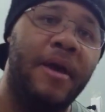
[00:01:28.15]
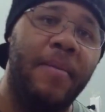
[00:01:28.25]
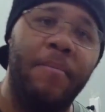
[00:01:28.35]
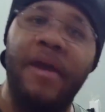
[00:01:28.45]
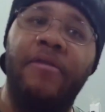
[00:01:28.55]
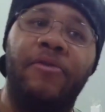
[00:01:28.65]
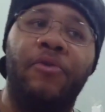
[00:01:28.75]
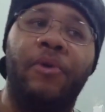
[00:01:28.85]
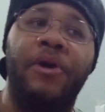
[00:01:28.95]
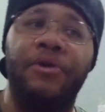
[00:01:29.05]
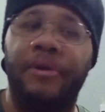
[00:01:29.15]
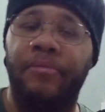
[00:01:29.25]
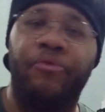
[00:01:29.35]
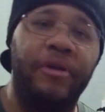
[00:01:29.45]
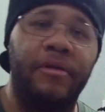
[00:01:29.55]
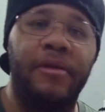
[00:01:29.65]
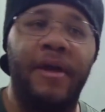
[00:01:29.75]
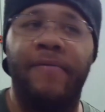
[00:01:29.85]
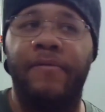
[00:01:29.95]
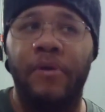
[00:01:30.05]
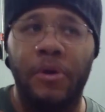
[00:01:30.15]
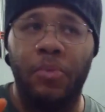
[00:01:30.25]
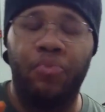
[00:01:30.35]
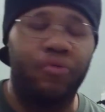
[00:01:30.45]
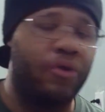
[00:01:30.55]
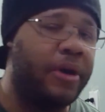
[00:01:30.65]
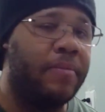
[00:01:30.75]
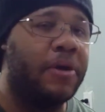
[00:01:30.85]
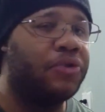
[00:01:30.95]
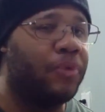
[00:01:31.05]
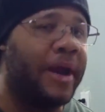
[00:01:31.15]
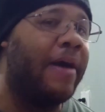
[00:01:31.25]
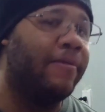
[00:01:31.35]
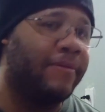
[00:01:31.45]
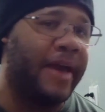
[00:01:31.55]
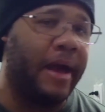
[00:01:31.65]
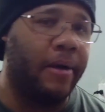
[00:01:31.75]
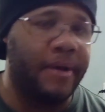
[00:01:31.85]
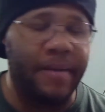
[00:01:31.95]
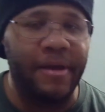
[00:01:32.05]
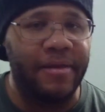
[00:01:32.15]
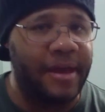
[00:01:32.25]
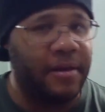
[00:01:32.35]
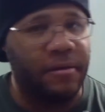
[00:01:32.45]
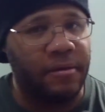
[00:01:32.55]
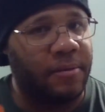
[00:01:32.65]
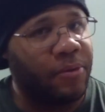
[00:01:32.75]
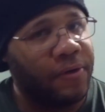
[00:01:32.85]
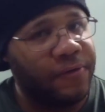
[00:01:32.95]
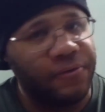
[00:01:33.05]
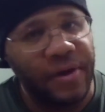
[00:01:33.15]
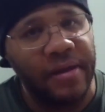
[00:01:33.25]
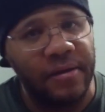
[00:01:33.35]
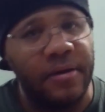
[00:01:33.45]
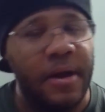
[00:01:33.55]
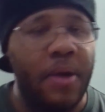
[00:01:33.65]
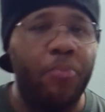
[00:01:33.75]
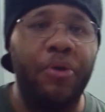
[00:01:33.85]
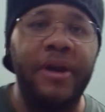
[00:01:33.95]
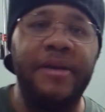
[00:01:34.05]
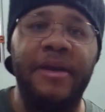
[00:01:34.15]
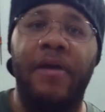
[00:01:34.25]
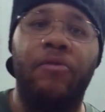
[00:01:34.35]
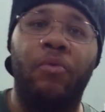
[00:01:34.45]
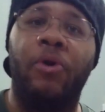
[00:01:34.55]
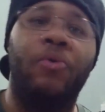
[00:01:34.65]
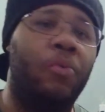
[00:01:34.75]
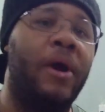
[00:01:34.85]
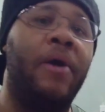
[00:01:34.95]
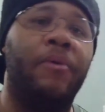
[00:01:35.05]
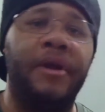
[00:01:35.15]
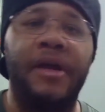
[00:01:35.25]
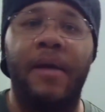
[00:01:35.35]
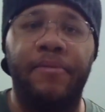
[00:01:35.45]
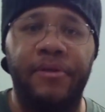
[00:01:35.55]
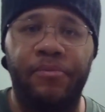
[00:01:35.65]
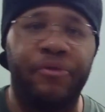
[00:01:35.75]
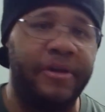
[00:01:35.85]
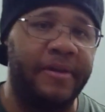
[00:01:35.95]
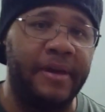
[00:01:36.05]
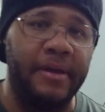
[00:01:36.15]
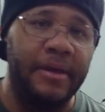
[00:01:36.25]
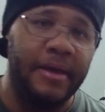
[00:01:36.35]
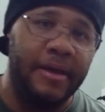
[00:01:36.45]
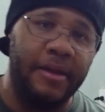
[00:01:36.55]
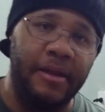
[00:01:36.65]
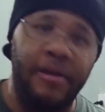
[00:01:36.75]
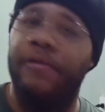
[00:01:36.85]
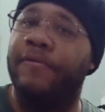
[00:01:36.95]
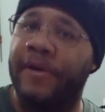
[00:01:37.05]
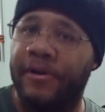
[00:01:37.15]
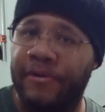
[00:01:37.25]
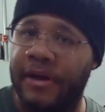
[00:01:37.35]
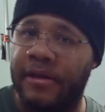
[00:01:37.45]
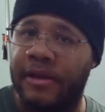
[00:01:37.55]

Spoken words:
makes it to where you can print stuff pretty much without fail. Now, I'm not saying this is the perfect resin, but it does work well when it comes to printing these little figurines.